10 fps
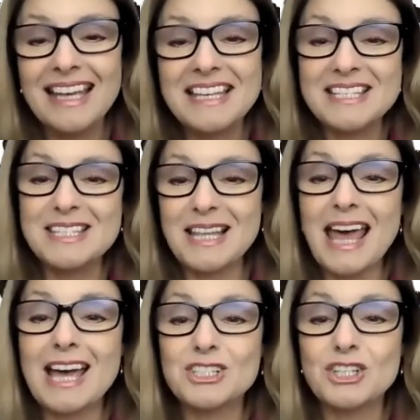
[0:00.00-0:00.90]

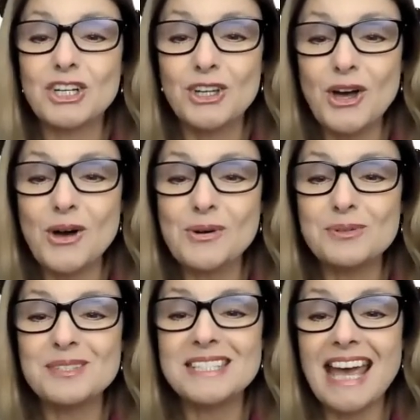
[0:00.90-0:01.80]
slash go
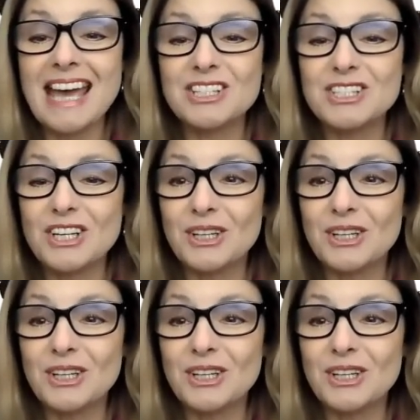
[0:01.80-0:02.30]
dash